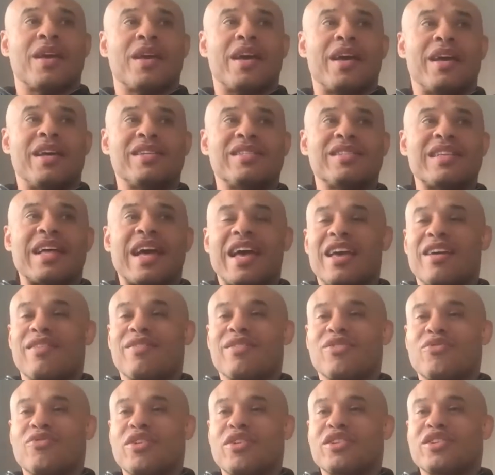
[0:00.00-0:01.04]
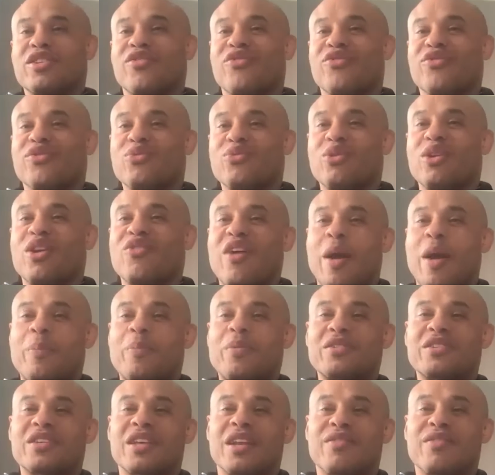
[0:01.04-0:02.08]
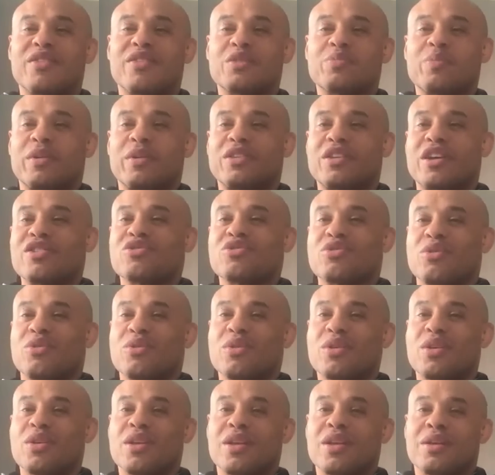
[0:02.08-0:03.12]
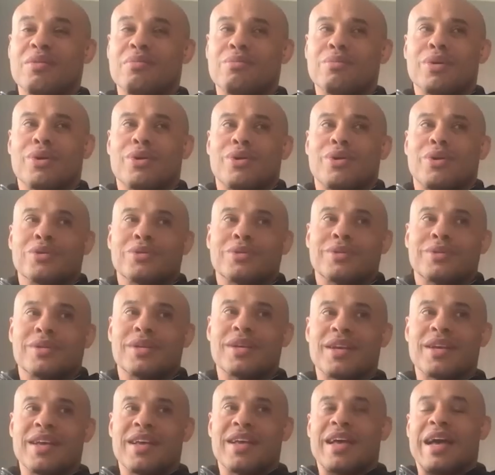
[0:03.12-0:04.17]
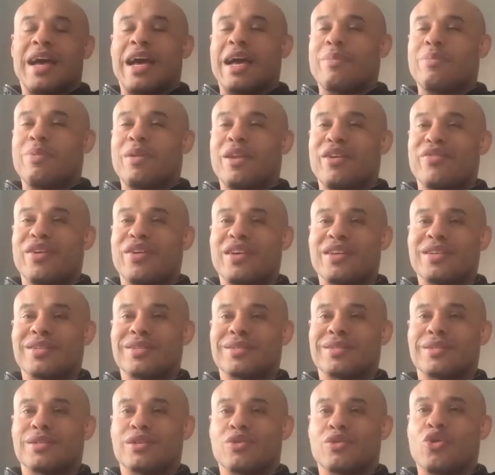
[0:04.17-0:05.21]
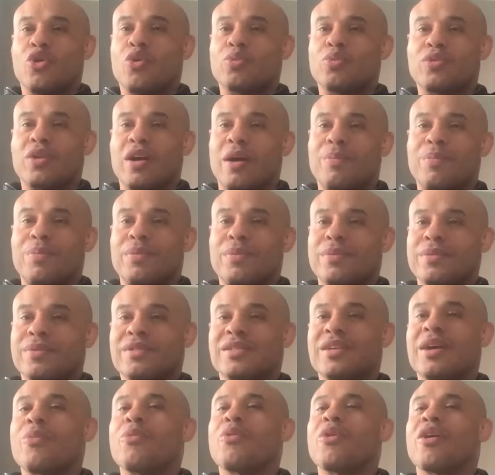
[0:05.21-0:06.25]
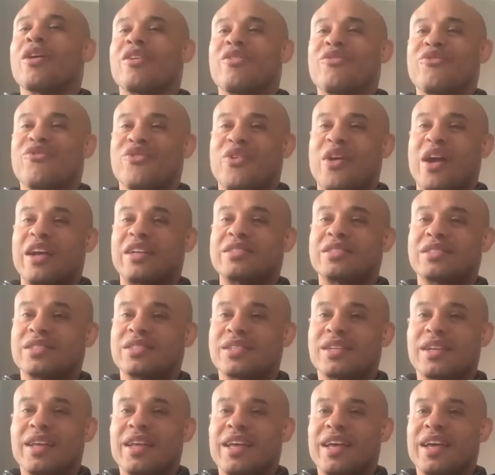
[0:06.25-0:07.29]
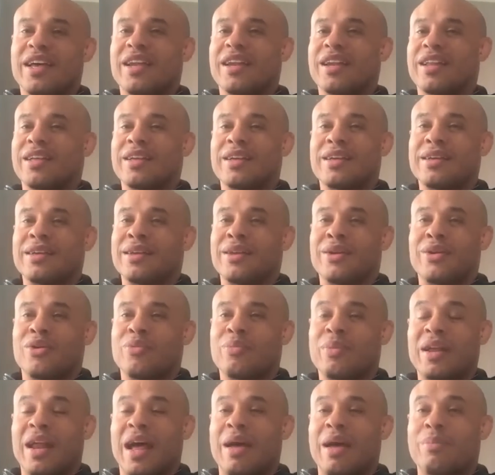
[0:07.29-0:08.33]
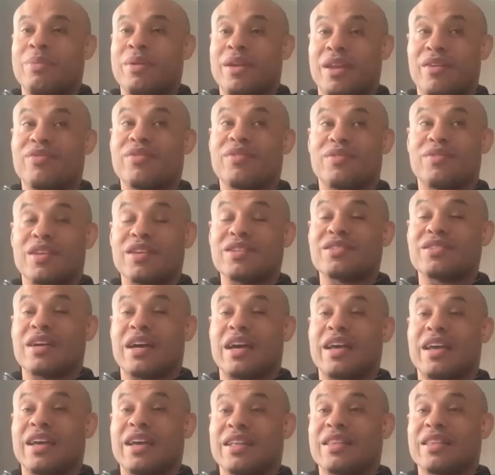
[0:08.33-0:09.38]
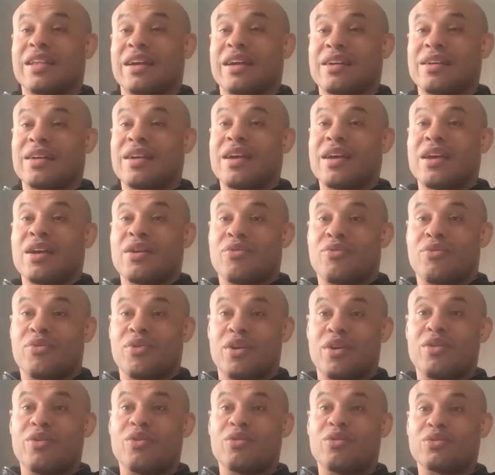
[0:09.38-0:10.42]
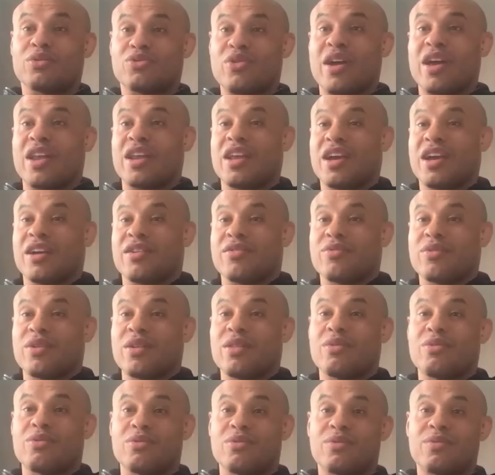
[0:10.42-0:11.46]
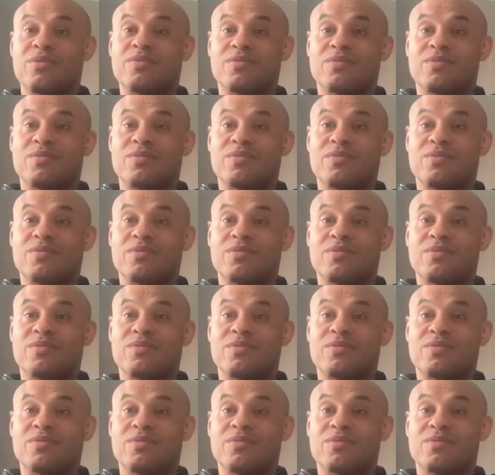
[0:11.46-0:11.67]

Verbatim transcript: he's not even reached 25% of his potential, because I believe he's cooped up somewhere in France. You know, but I believe if this guy get like real training and real